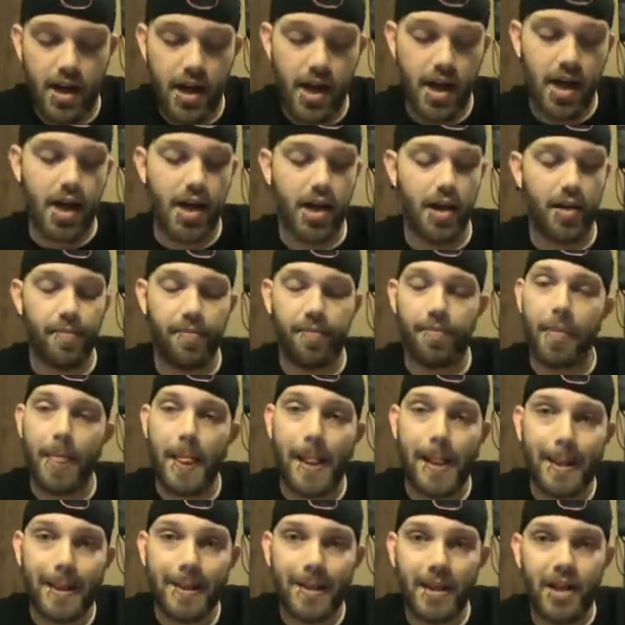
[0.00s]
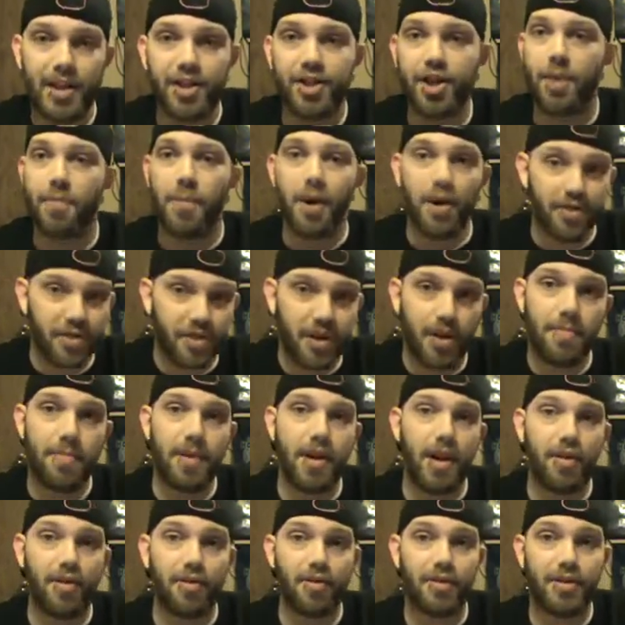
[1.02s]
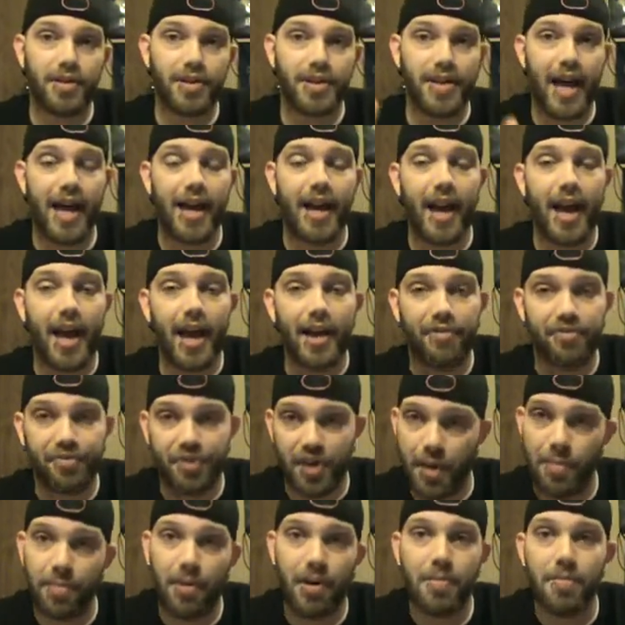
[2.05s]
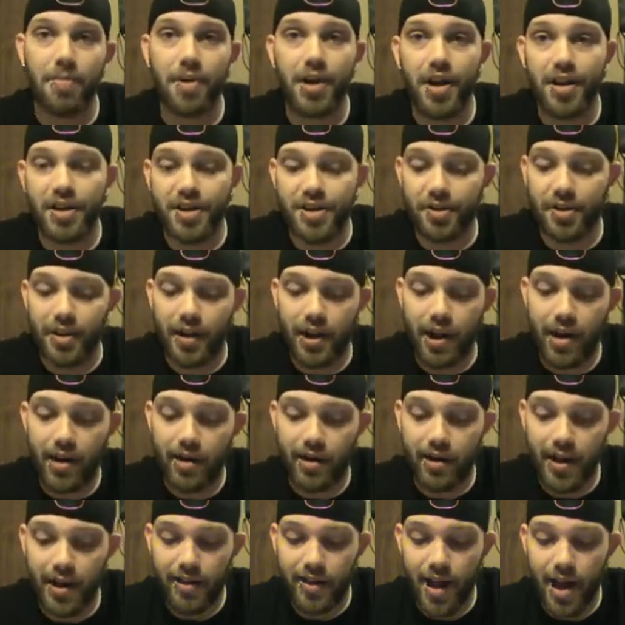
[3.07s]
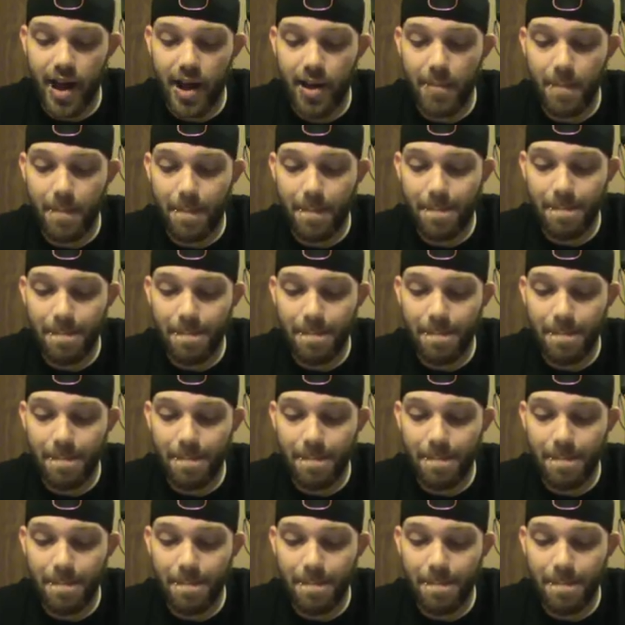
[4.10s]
Jomo's going to be on the sidelines for a couple of months. You can guarantee that.